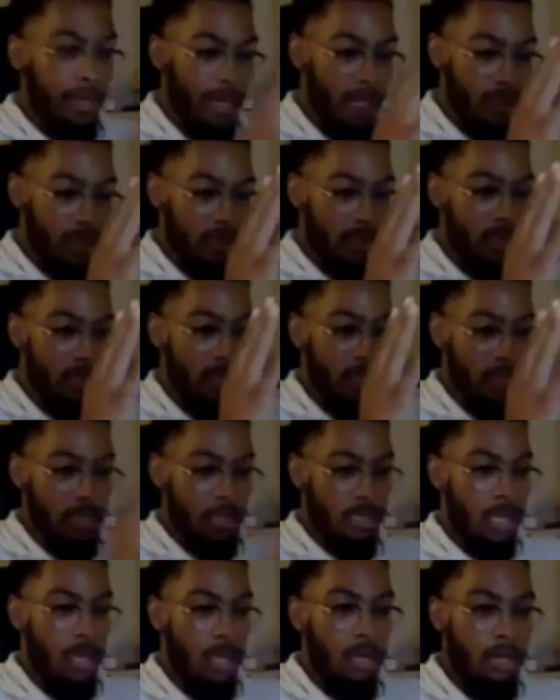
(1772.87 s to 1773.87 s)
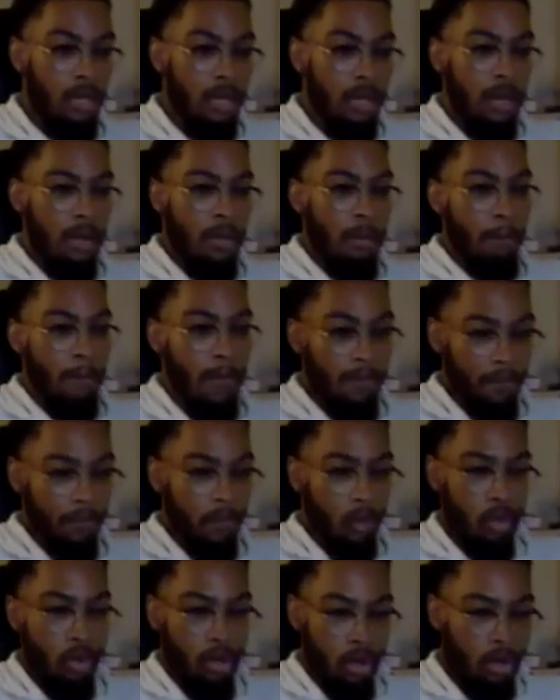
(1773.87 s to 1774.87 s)
I got to get this done
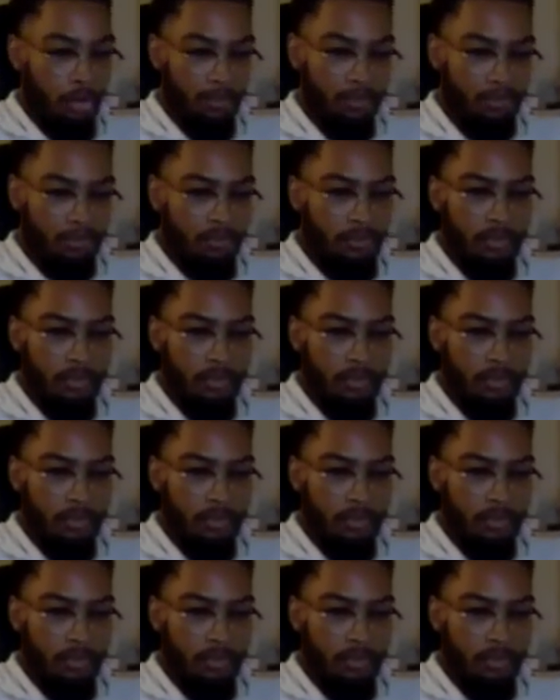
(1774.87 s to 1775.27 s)
before